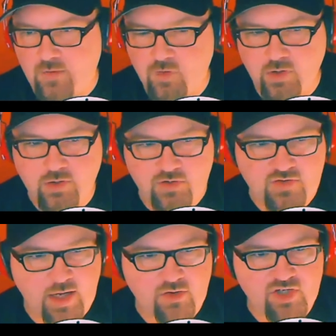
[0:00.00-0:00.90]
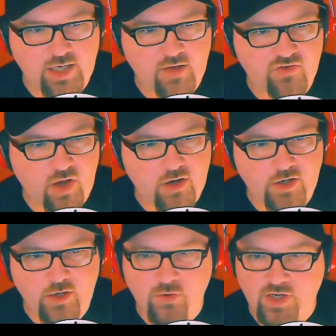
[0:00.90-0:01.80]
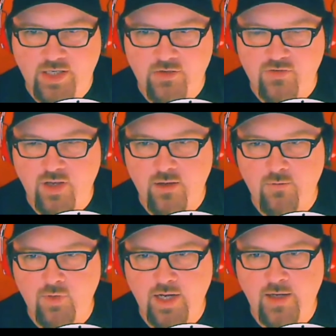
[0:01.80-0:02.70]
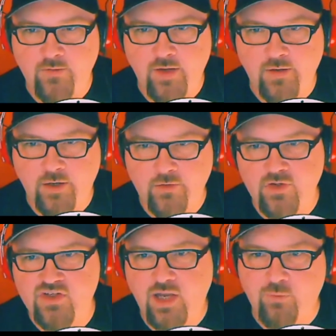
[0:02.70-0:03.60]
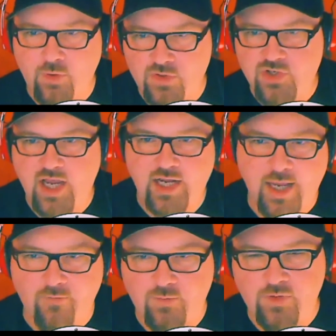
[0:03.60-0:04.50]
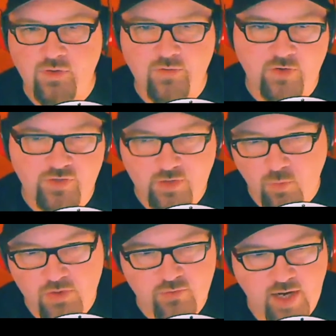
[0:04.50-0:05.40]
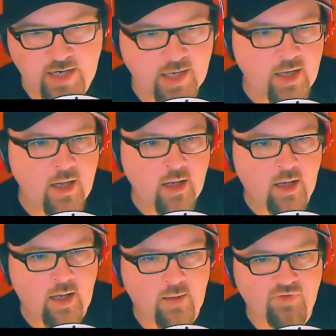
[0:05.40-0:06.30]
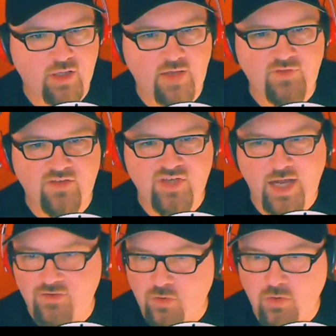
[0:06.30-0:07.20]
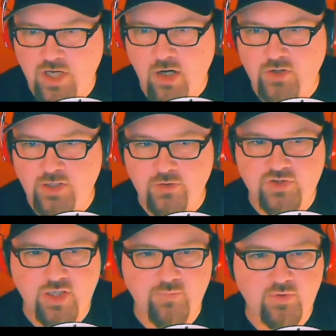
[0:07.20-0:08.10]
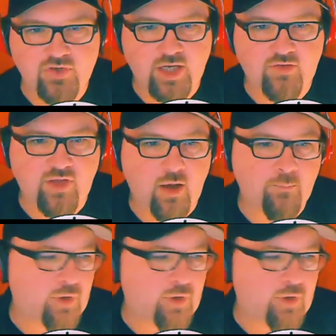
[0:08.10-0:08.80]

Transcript: If you're in Kutztown, check out Saucony Creek. It's right on the kind of Kutztown Road as you're heading out from the university towards Reading. The left-hand side, it's an old car dealership, so check us out.